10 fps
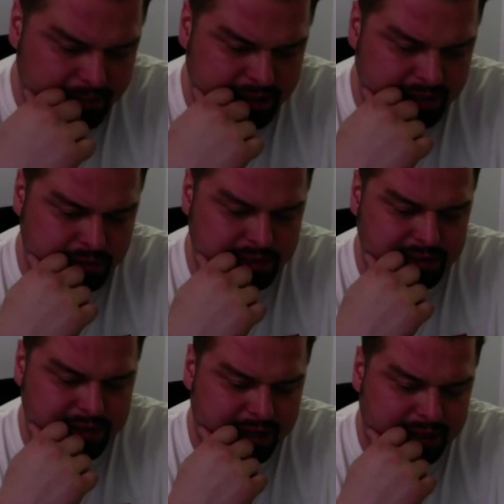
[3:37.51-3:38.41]
He
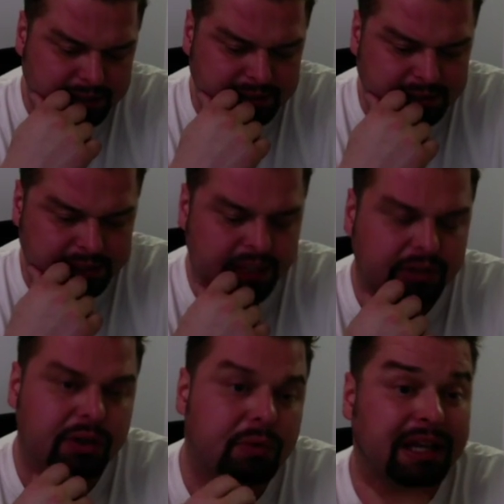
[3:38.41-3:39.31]
was not
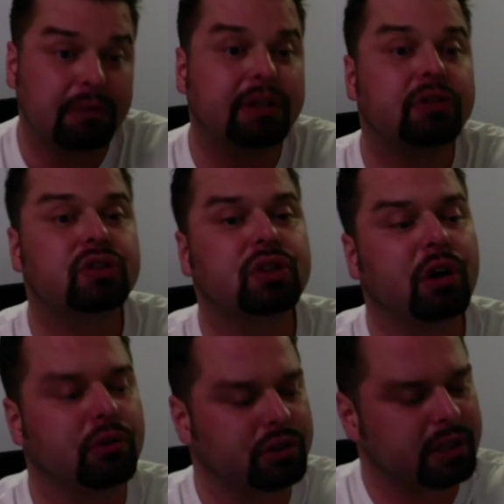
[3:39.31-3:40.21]
doing well. He went to his
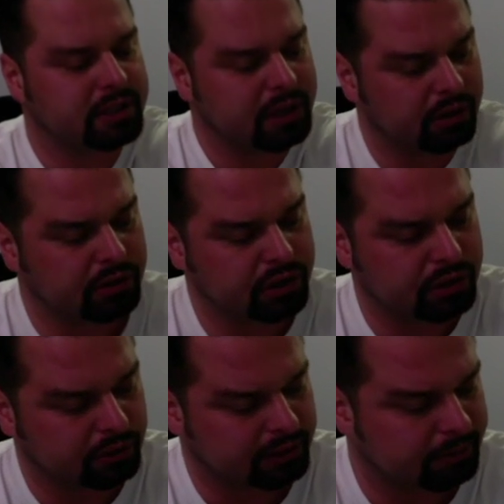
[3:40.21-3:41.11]
coach, and his coach
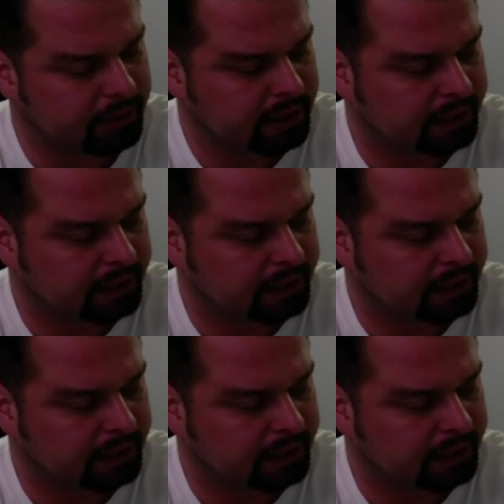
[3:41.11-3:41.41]
told him,